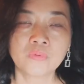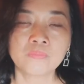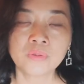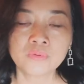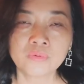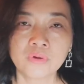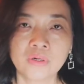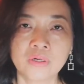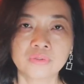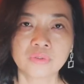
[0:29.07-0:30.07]
Mew
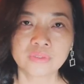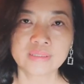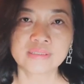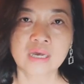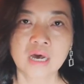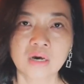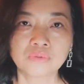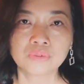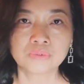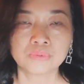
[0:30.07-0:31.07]
taught us how
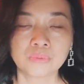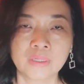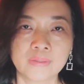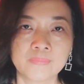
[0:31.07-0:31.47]
to